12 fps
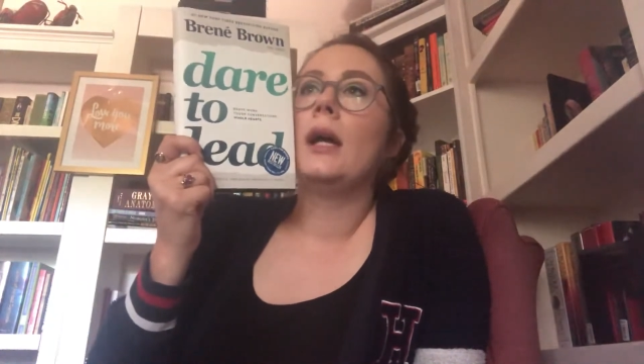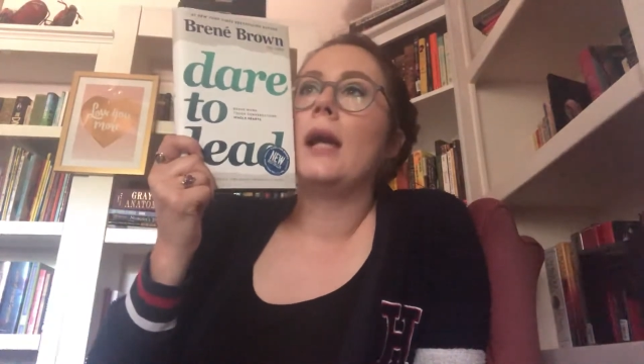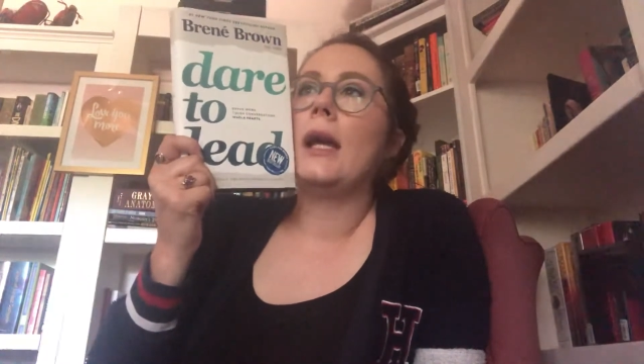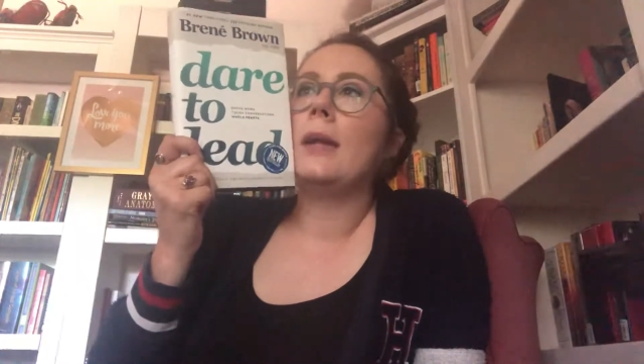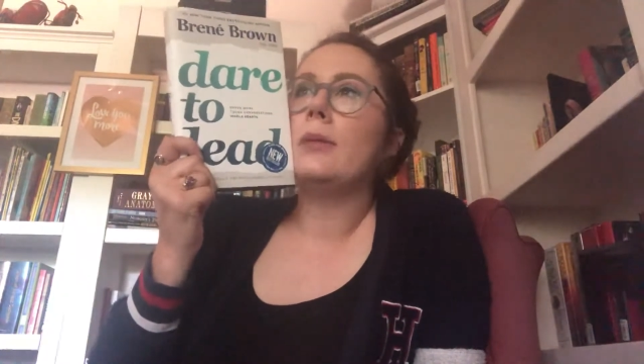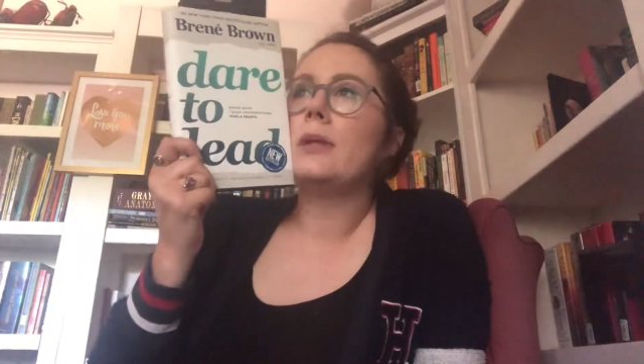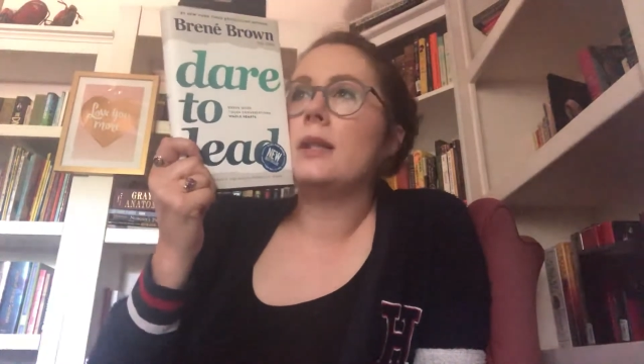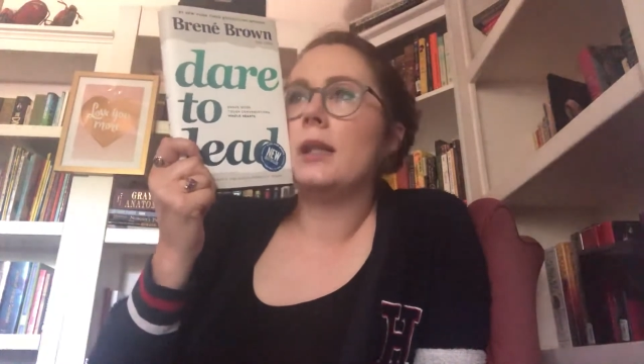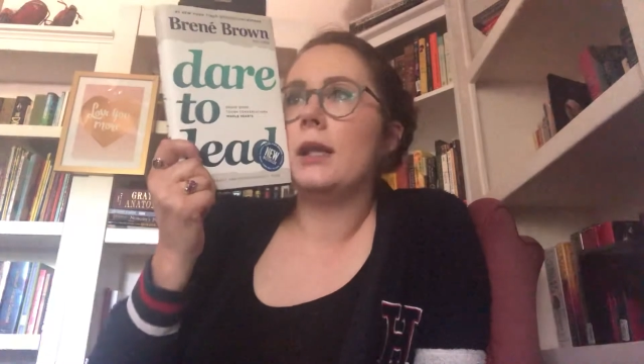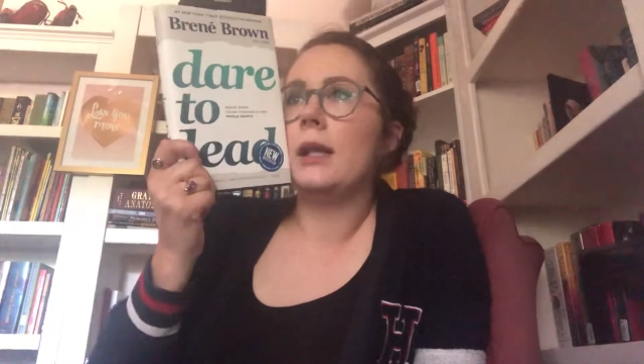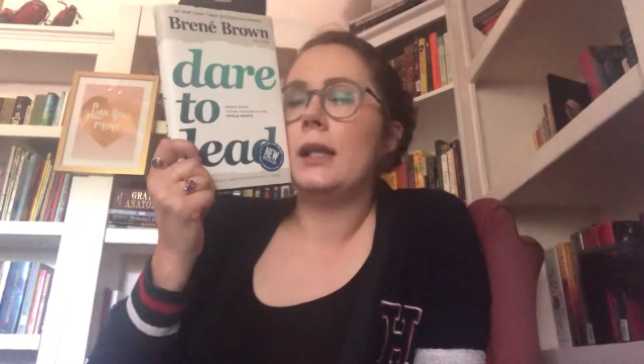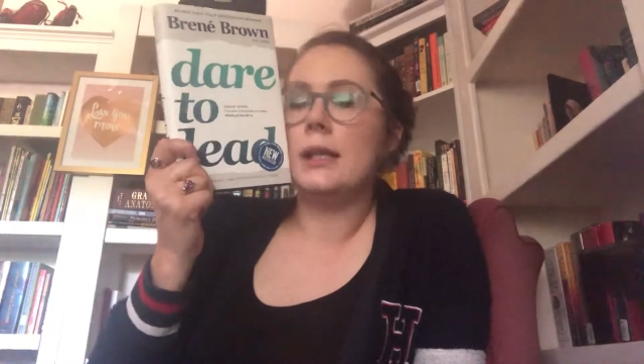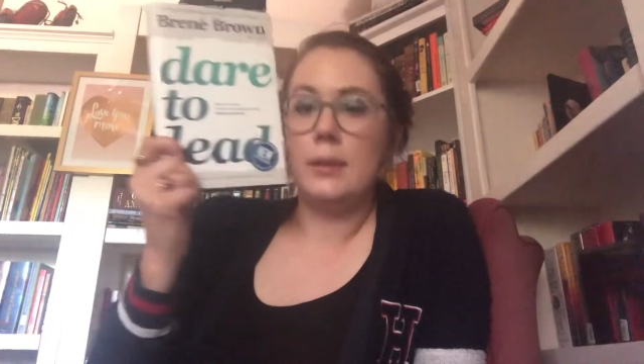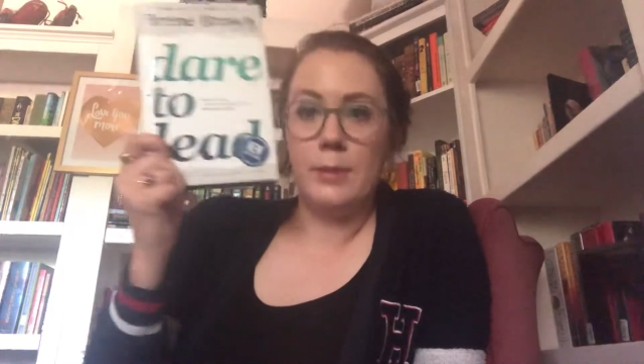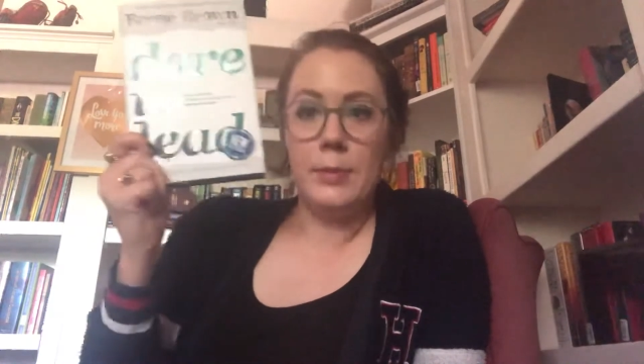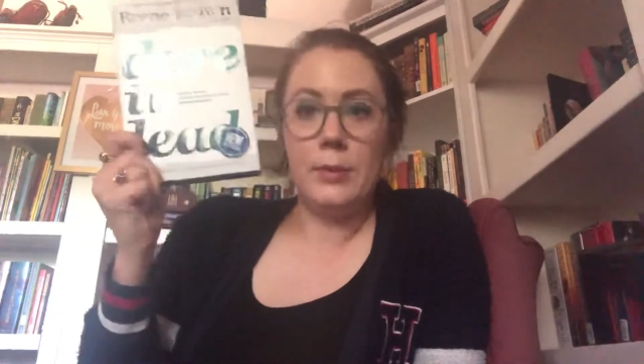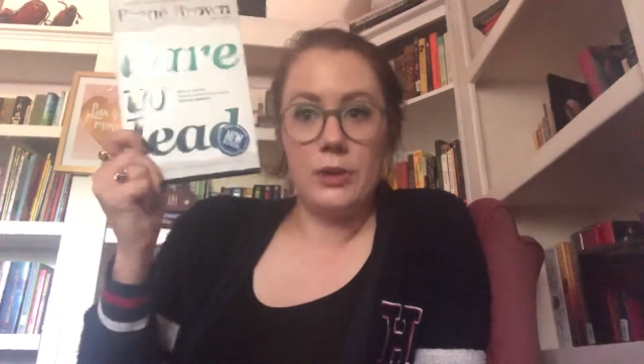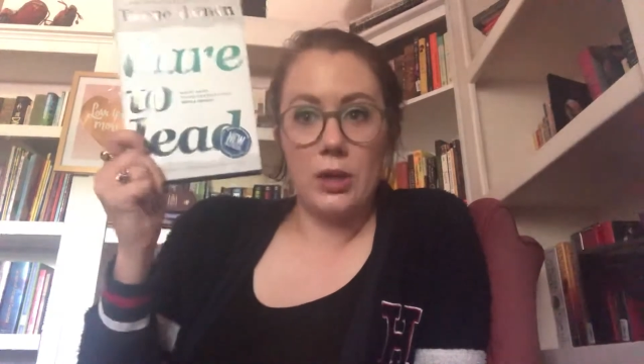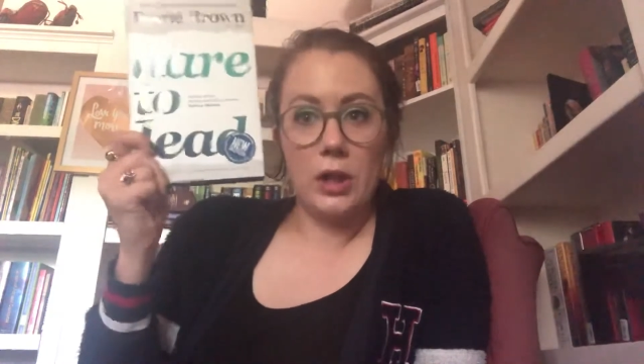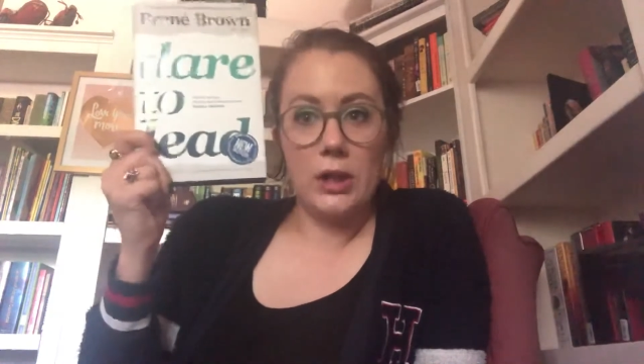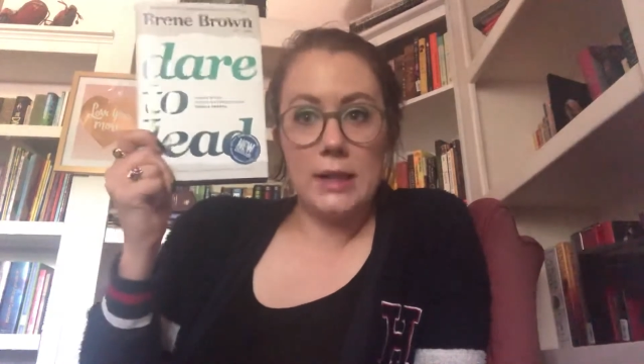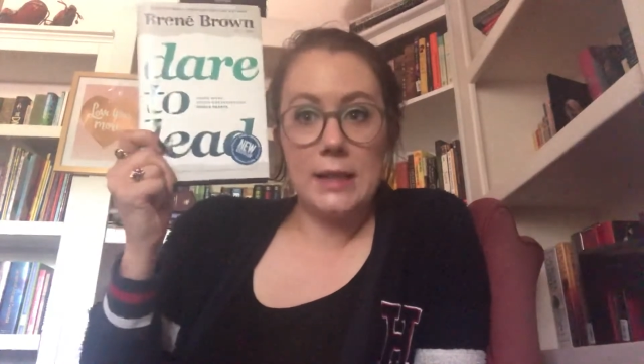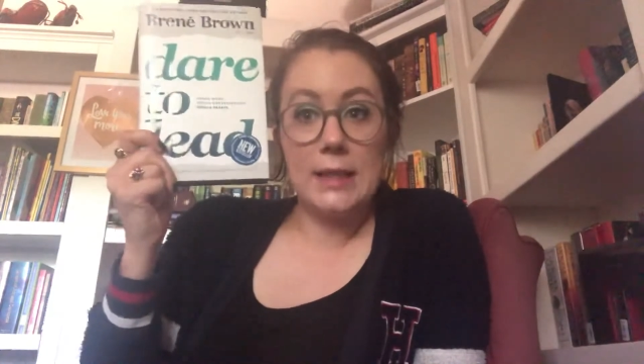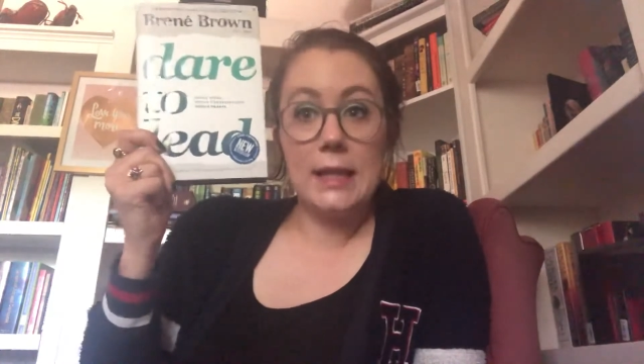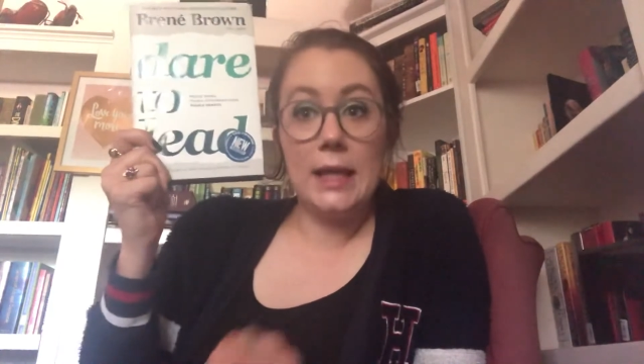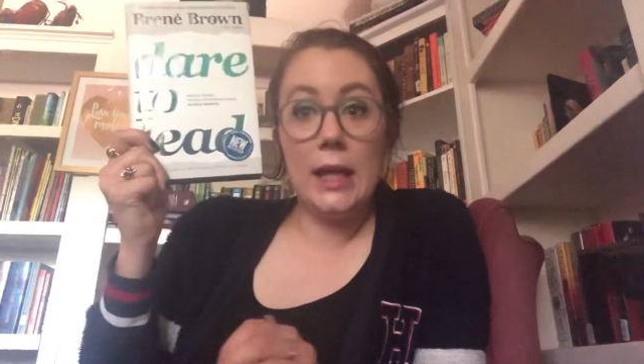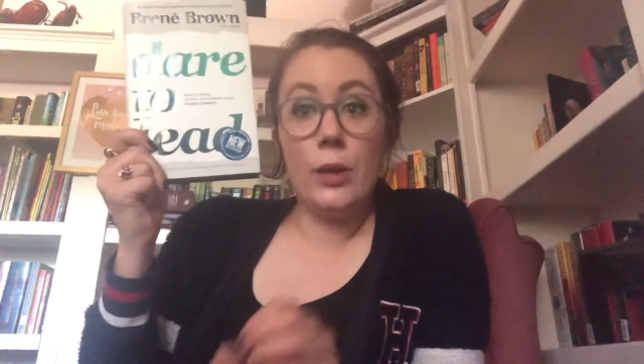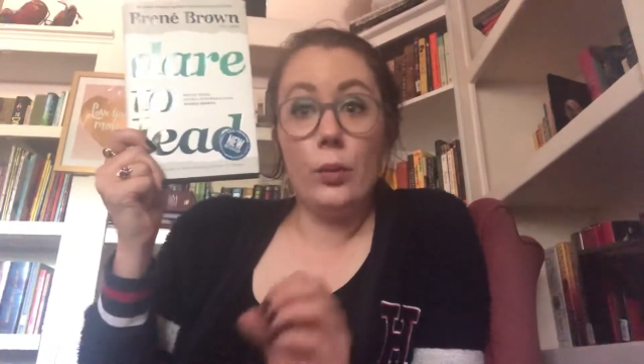able to get to people's hearts and see